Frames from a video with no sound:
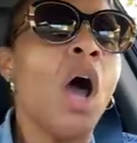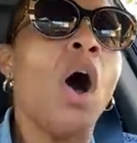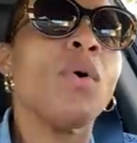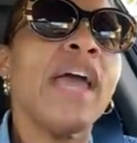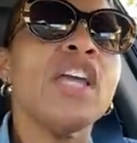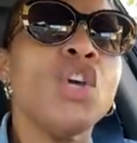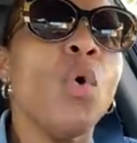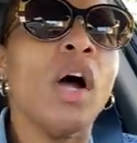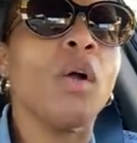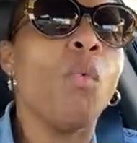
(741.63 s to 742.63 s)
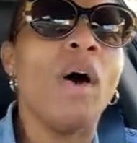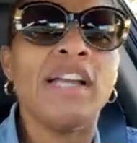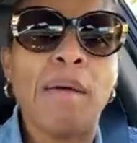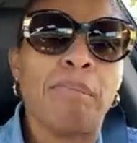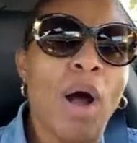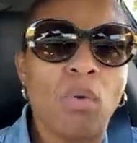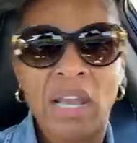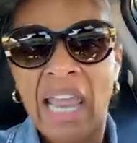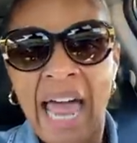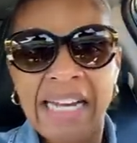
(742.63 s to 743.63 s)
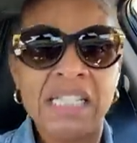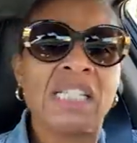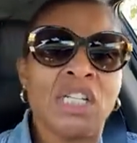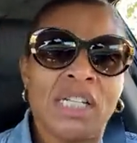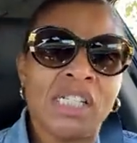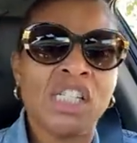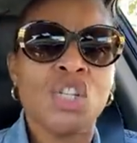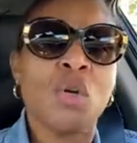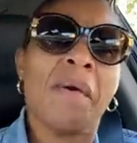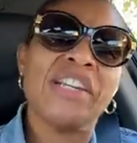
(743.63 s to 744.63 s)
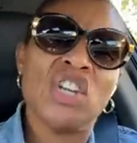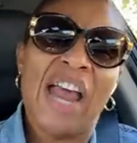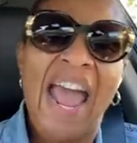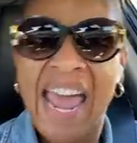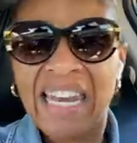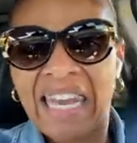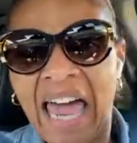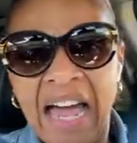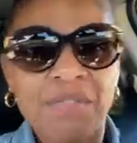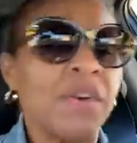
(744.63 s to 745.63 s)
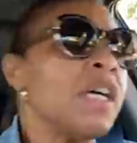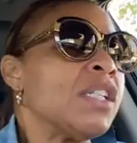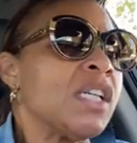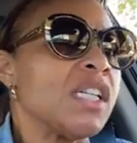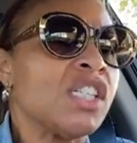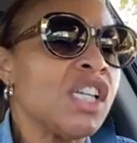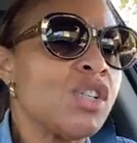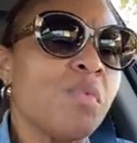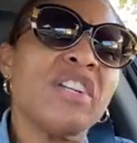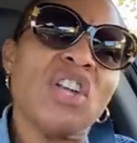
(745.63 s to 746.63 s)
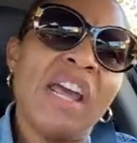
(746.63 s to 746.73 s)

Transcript: Okay, you are the one that brought light to the situation and life to the situation.